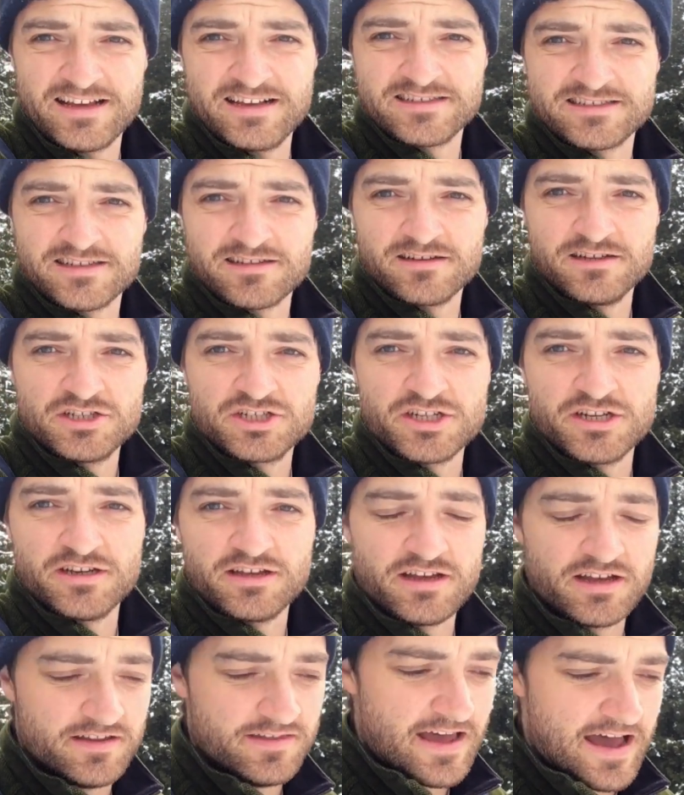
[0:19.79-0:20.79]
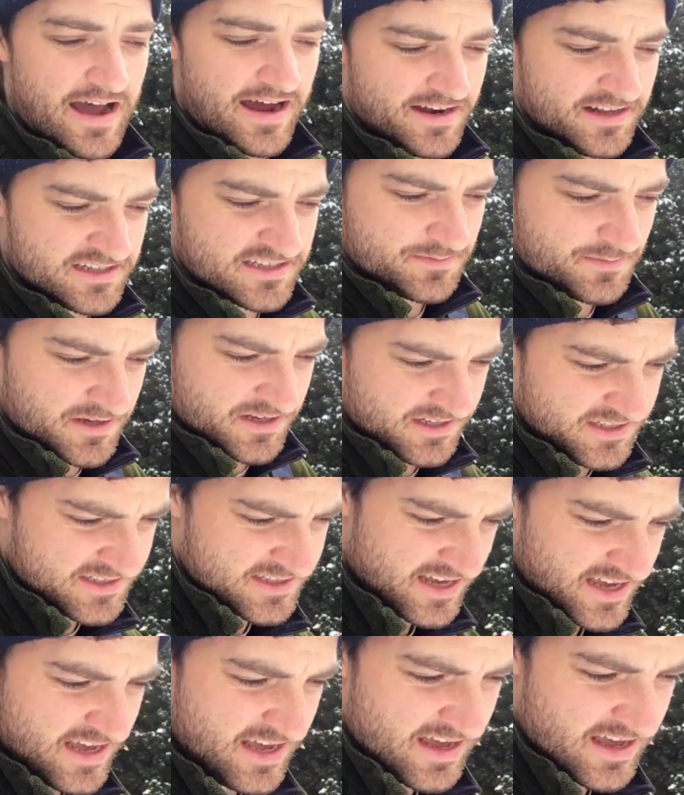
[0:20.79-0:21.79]
insulation in the attic
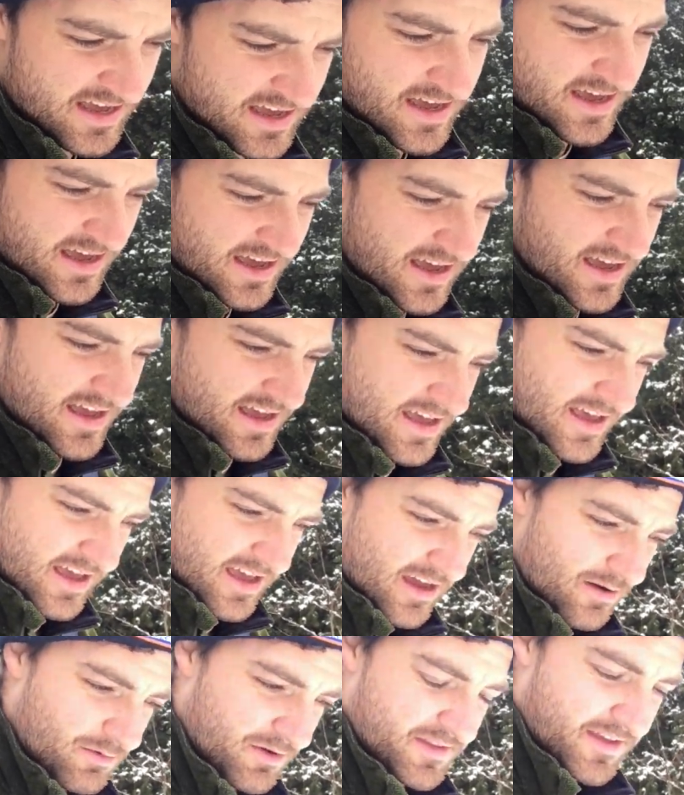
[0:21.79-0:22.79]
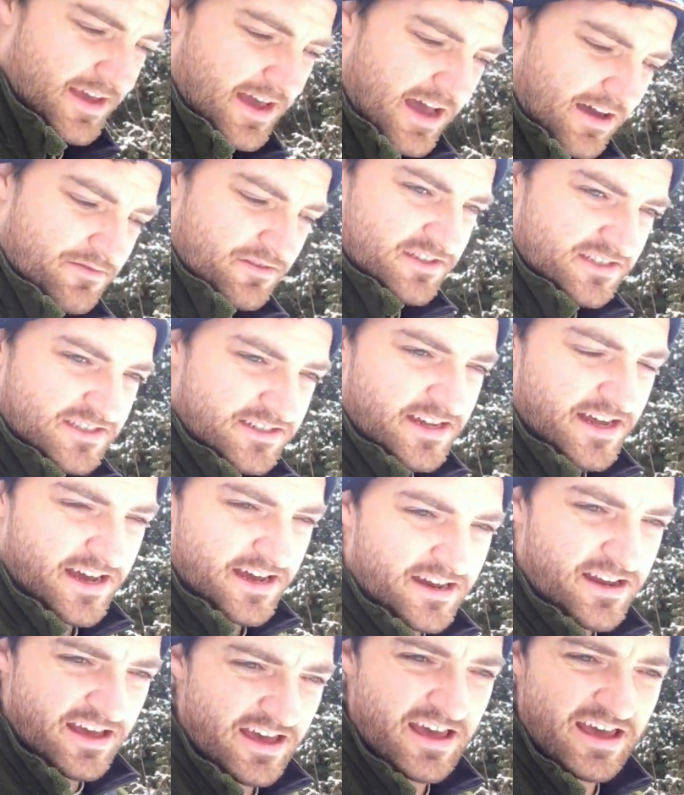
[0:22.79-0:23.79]
space. And what they have instead,